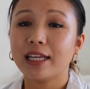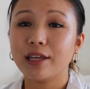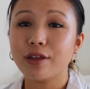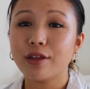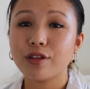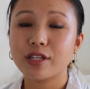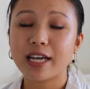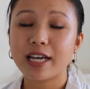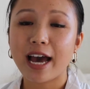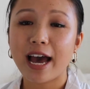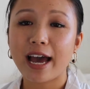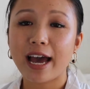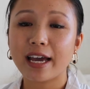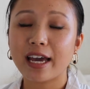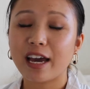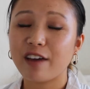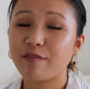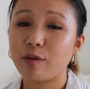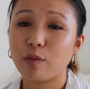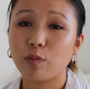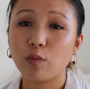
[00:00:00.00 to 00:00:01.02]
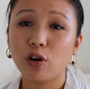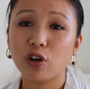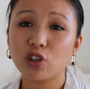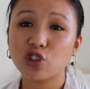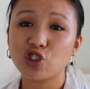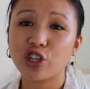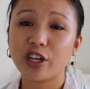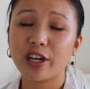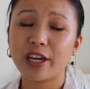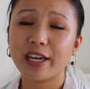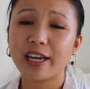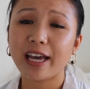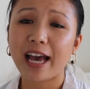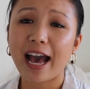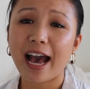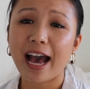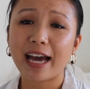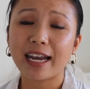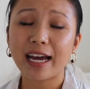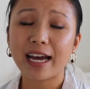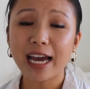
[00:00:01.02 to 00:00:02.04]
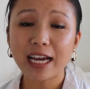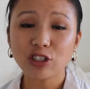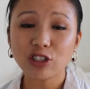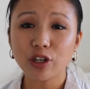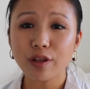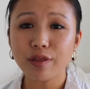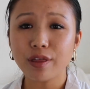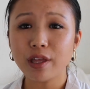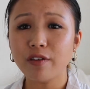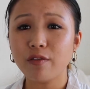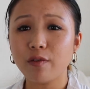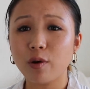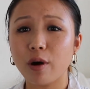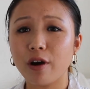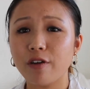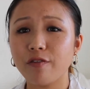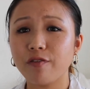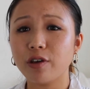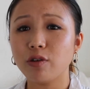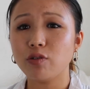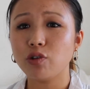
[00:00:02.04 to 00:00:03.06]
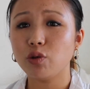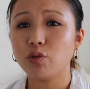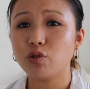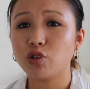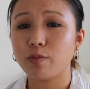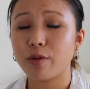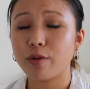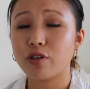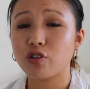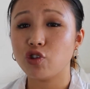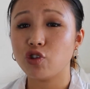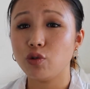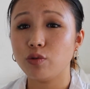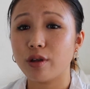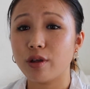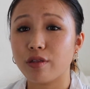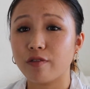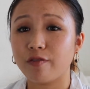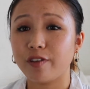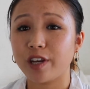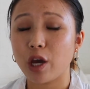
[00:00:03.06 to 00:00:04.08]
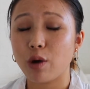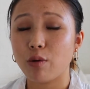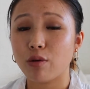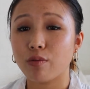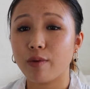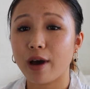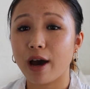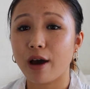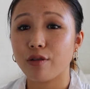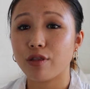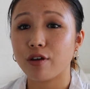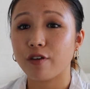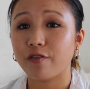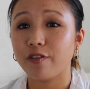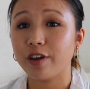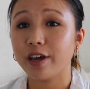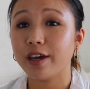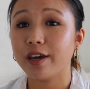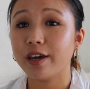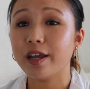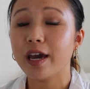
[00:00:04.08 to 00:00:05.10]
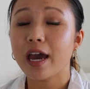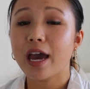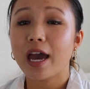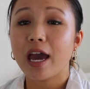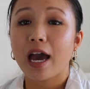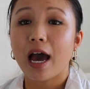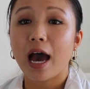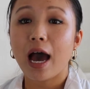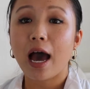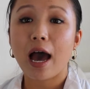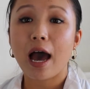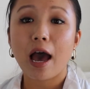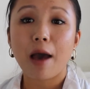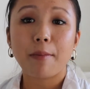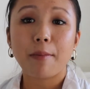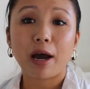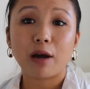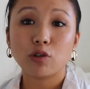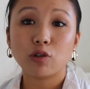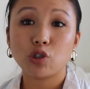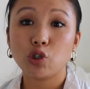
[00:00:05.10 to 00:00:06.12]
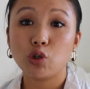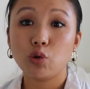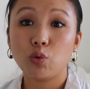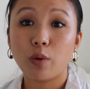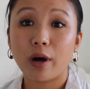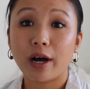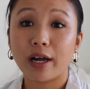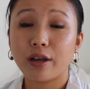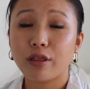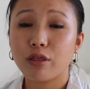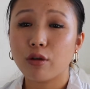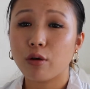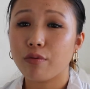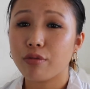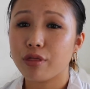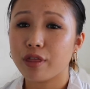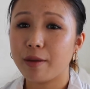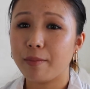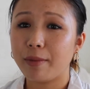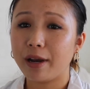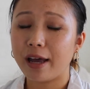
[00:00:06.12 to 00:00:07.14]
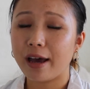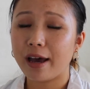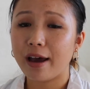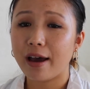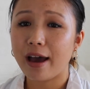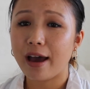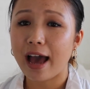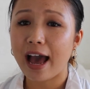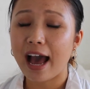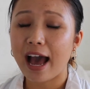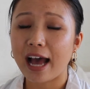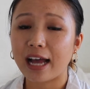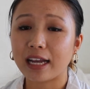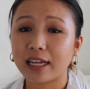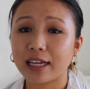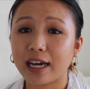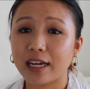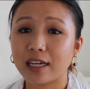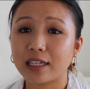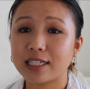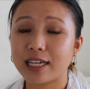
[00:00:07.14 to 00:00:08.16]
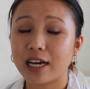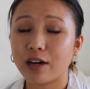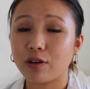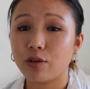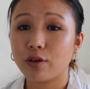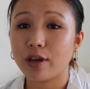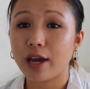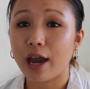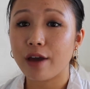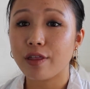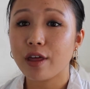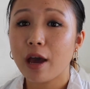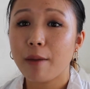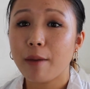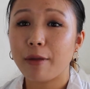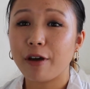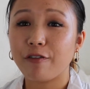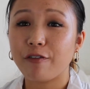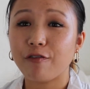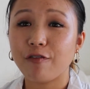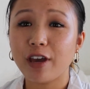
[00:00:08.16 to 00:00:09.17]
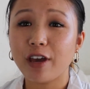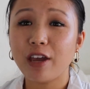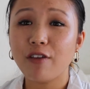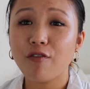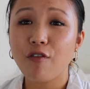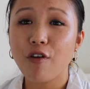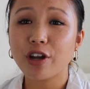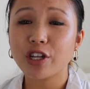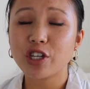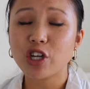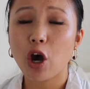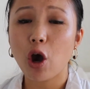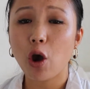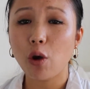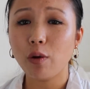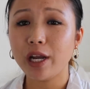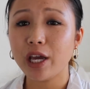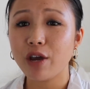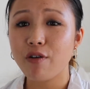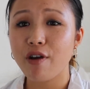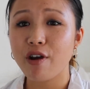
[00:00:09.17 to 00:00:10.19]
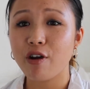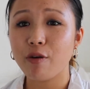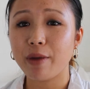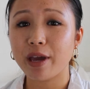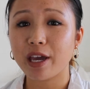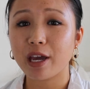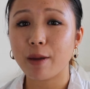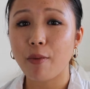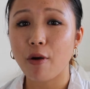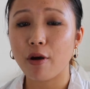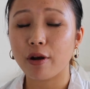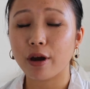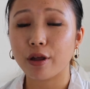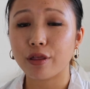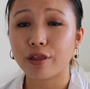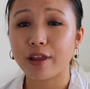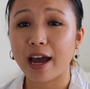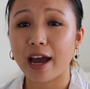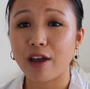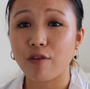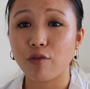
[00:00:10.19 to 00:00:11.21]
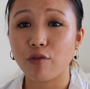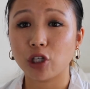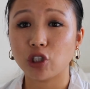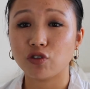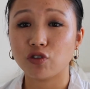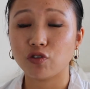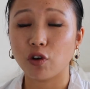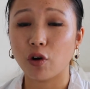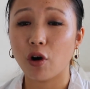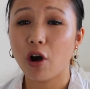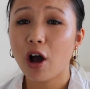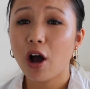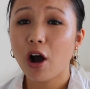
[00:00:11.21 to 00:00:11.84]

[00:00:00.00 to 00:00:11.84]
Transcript: this tag I've been watching, and I actually seen quite a few YouTubers do this video as well, so I figured I'll do one sort of similar and kind of tell you guys my favorite holy grail makeup products that I reach for